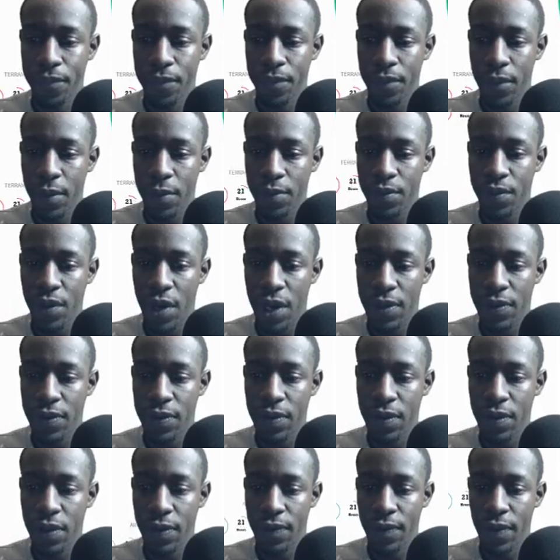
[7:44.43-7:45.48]
I'm trying to
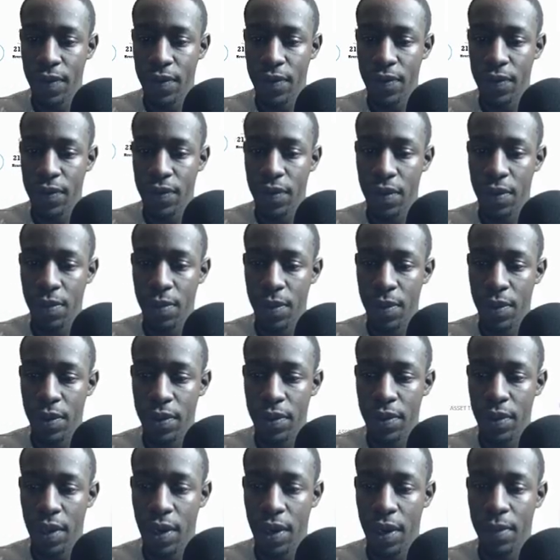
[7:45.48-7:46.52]
see if I see one
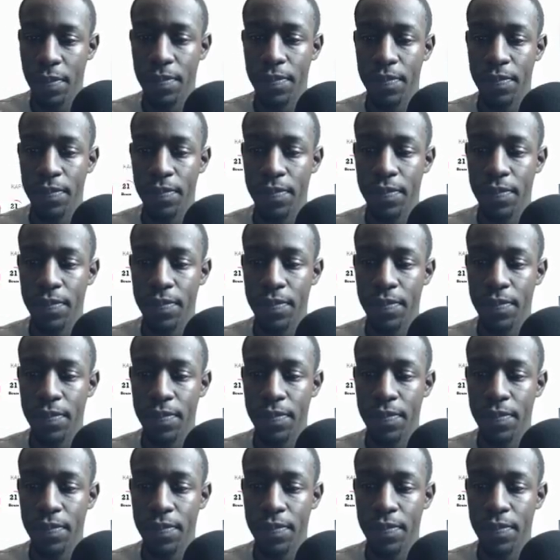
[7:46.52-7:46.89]
that